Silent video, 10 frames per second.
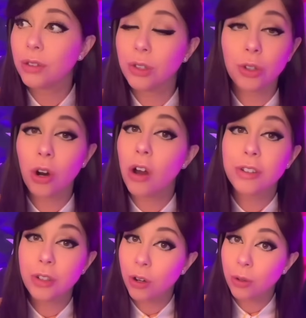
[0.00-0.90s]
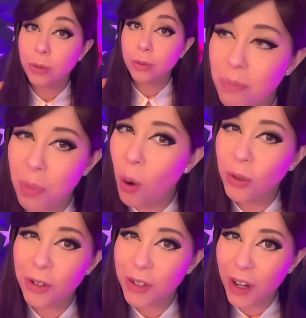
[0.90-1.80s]
You're on your own. Pull
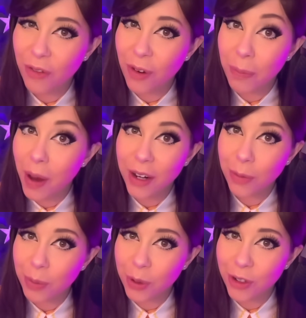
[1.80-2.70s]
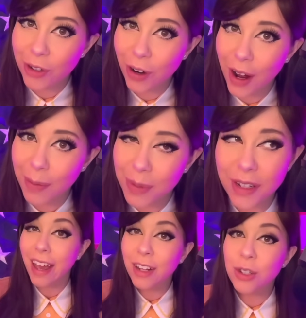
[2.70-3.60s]
yourself up by your bootstraps.
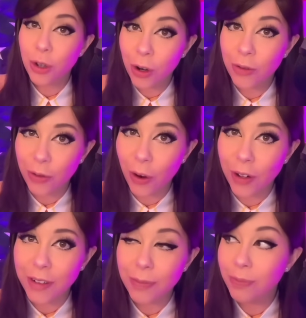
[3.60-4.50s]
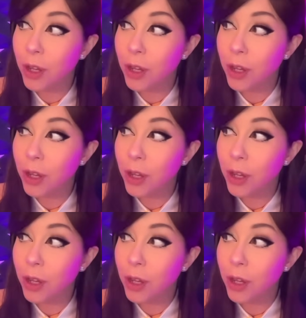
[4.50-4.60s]
It's your fault.